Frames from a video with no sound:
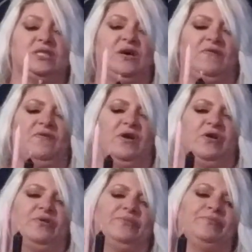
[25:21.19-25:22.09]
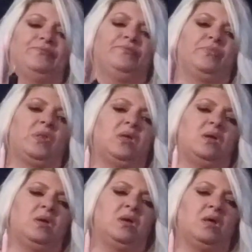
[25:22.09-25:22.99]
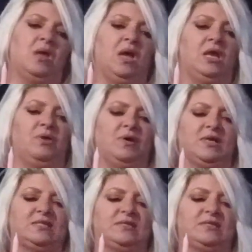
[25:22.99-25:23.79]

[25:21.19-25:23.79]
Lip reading: not fair. Anyways,